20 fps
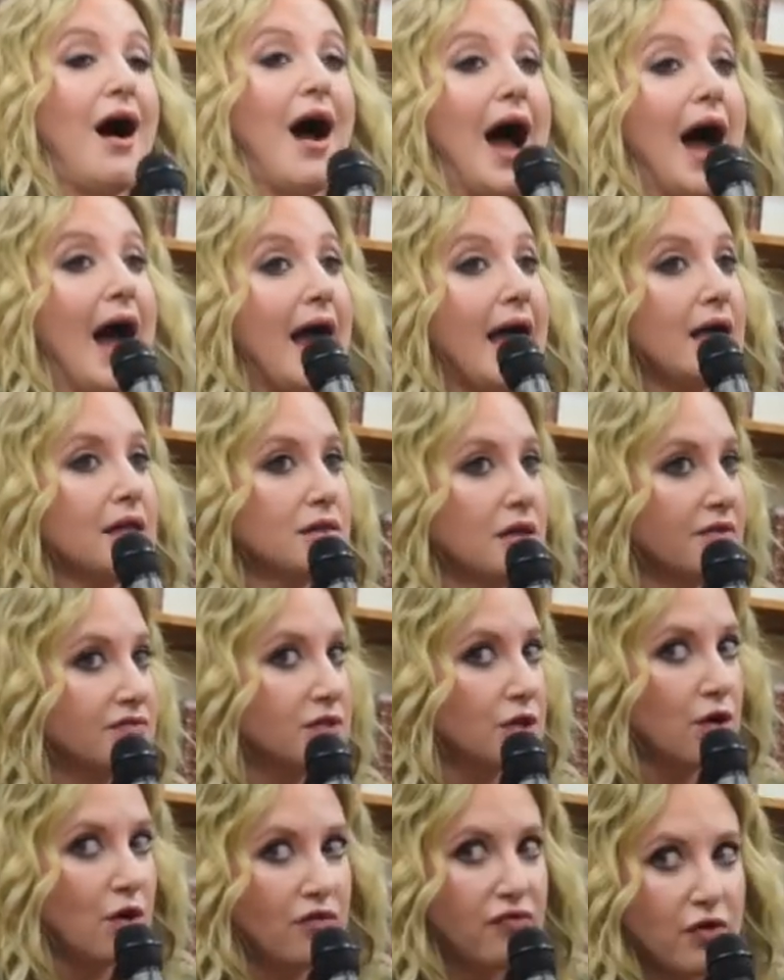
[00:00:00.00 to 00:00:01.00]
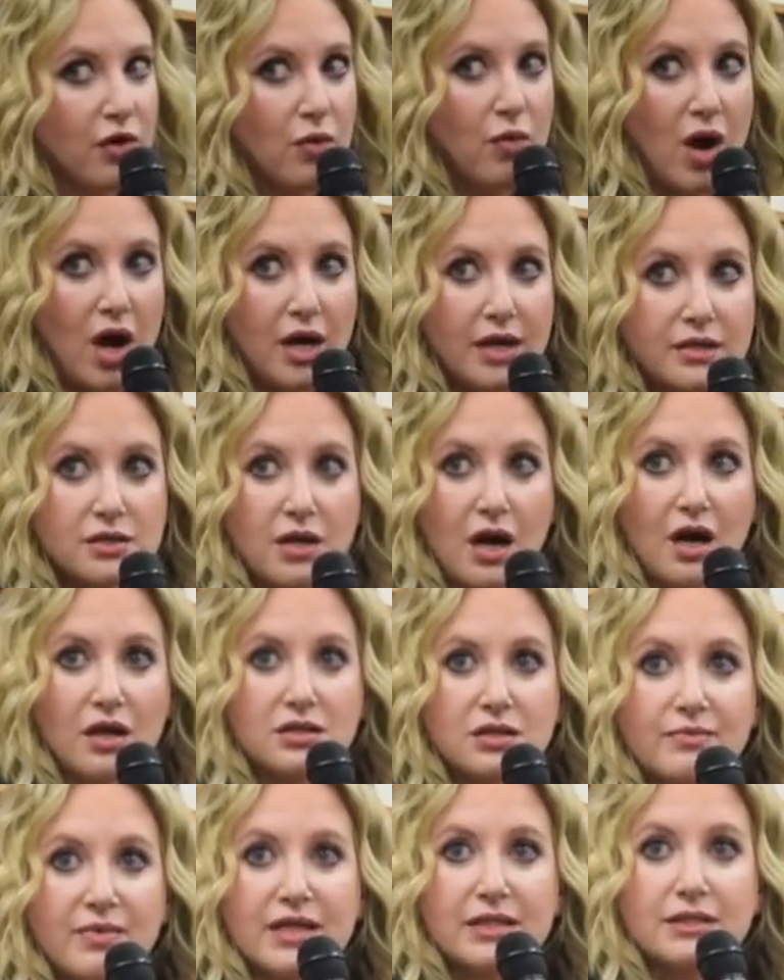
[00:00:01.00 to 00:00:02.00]
I love to go for a walk and talk
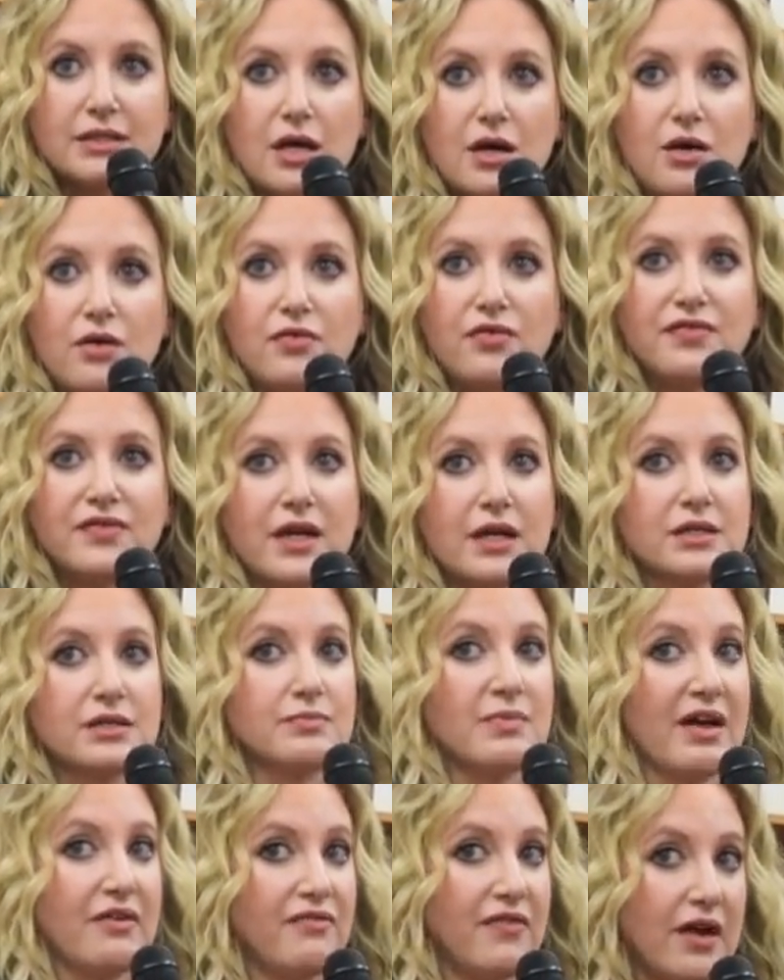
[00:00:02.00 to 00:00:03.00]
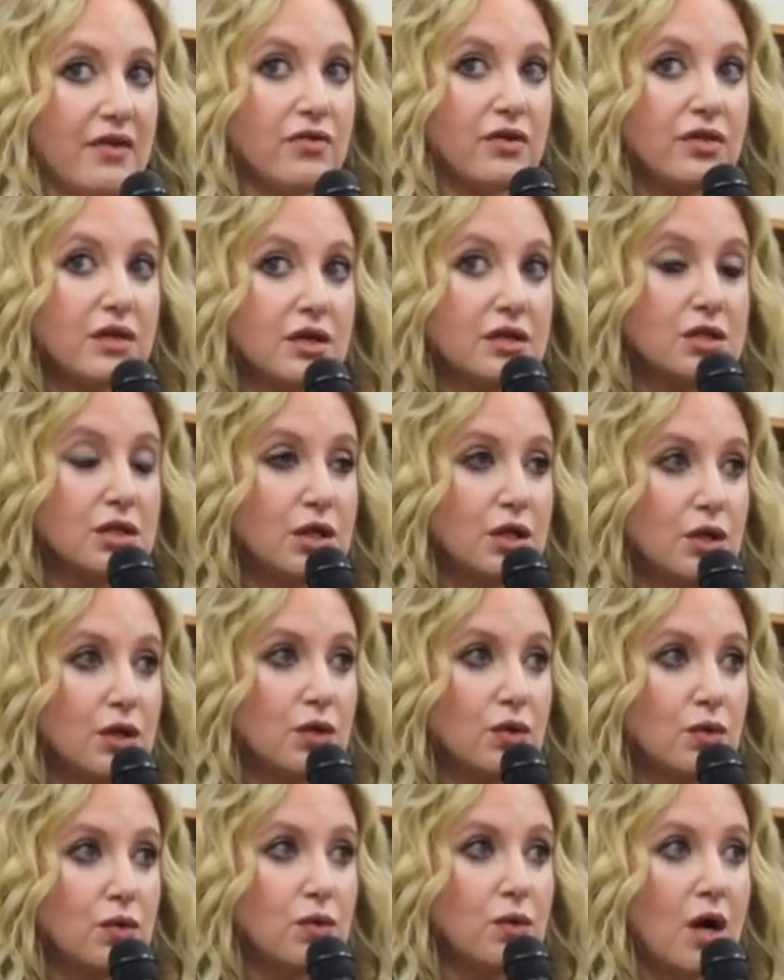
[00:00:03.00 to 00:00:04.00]
to myself. That is my favorite thing to
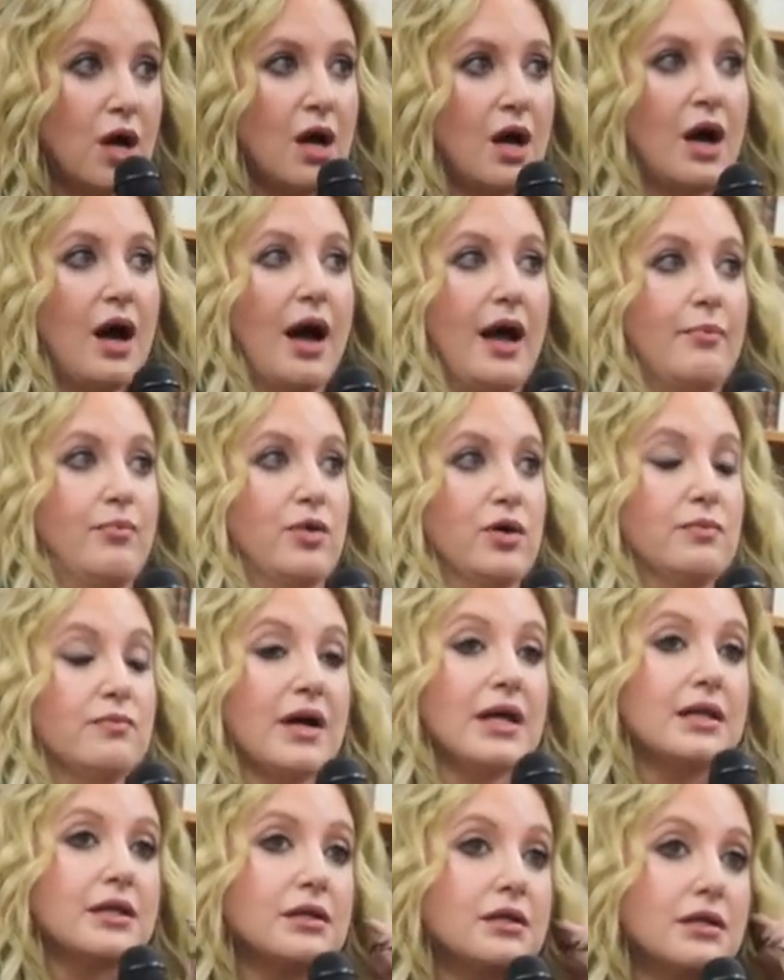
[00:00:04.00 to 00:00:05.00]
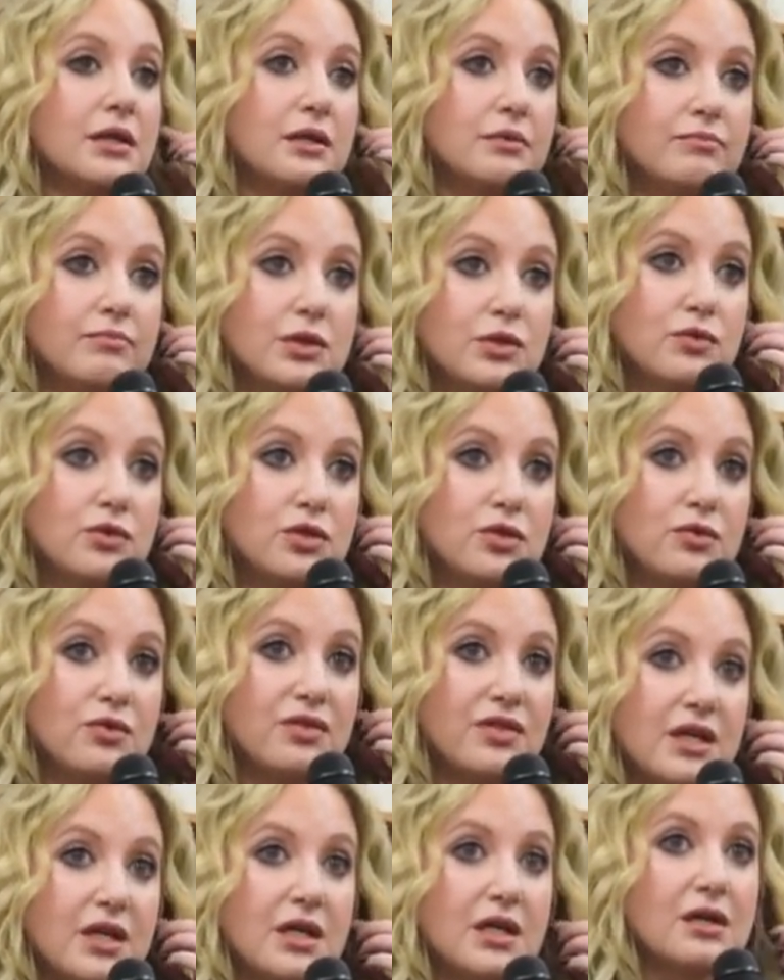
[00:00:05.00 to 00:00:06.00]
do. I put my little
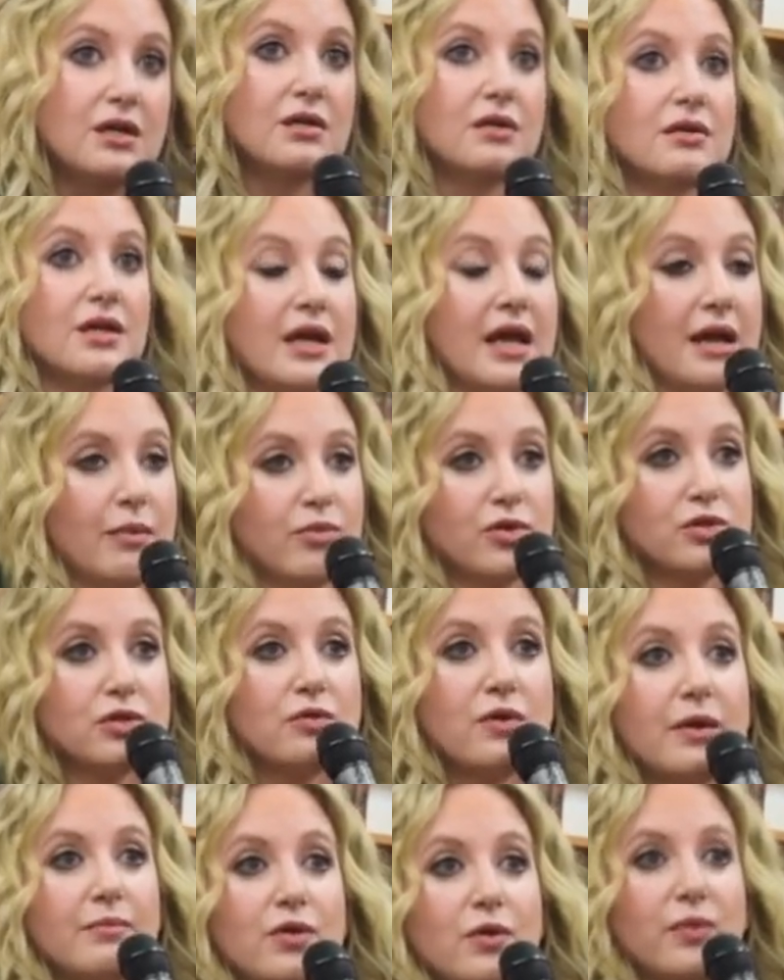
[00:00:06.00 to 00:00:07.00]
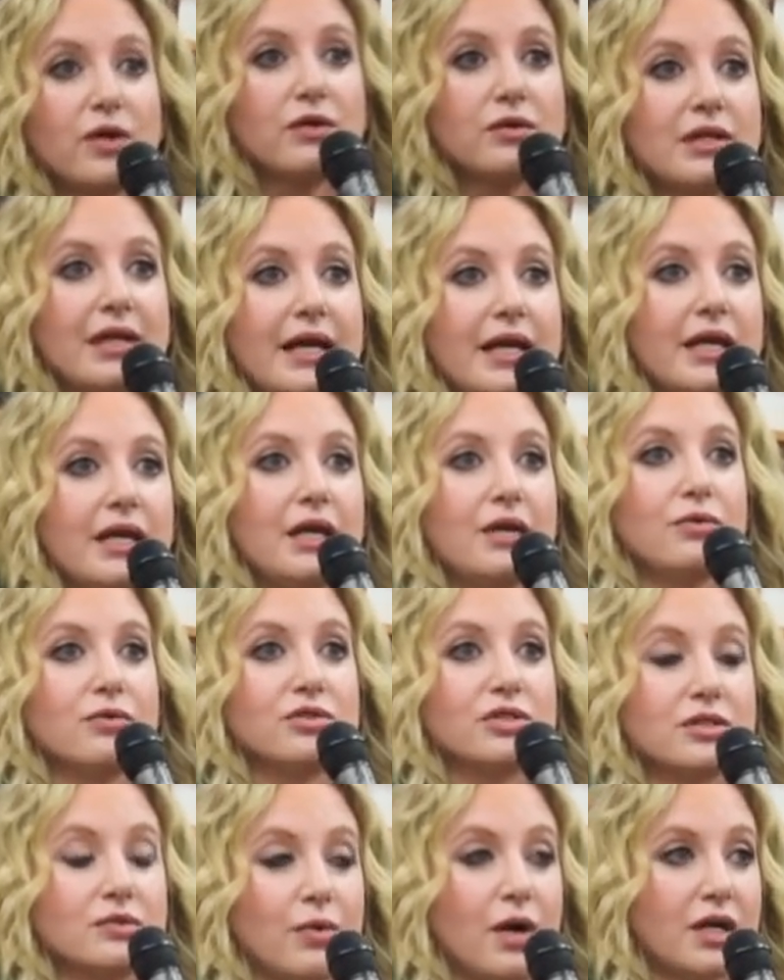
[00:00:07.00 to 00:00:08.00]
Bluetooth in. The neighbors know I'm the weird lady who
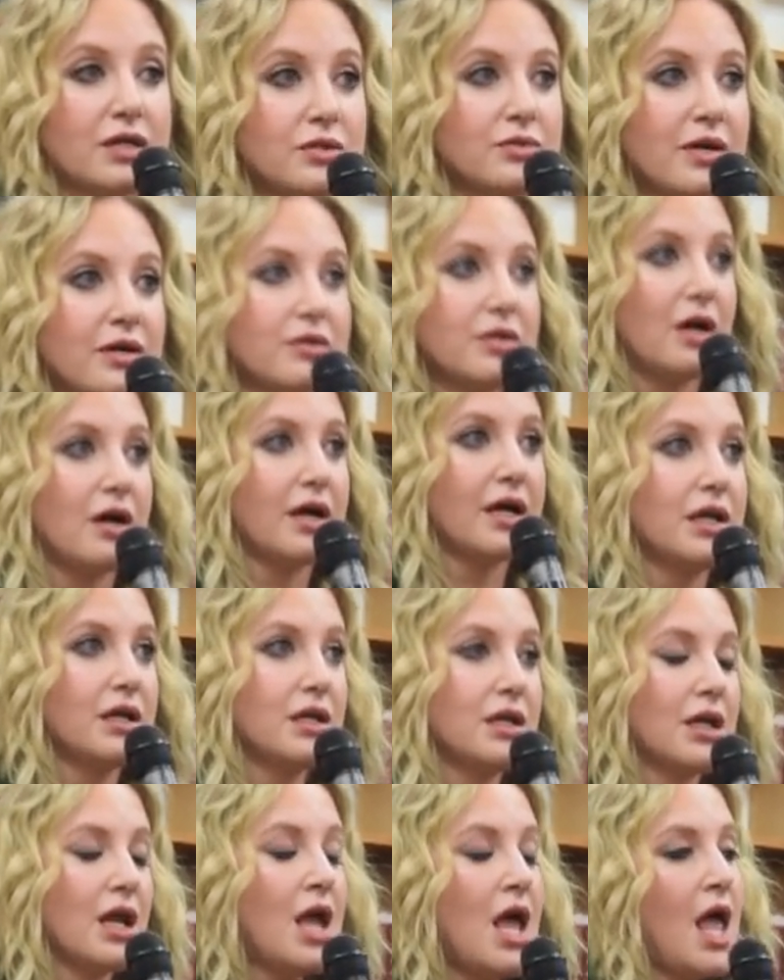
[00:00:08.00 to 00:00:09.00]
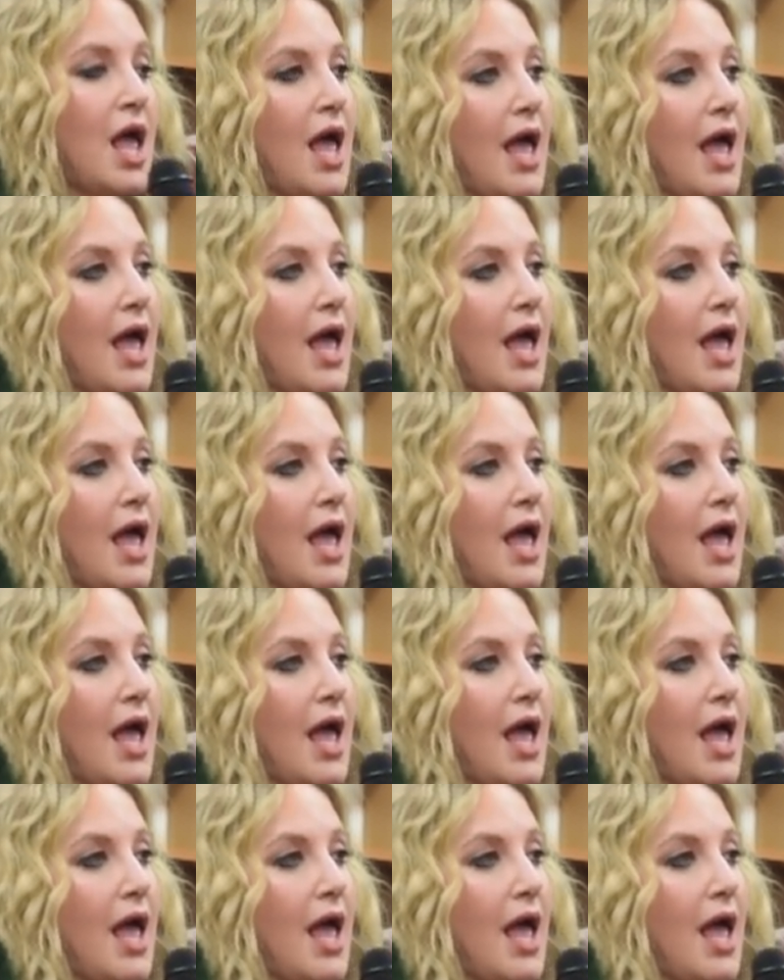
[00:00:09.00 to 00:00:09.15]
just walks around talking.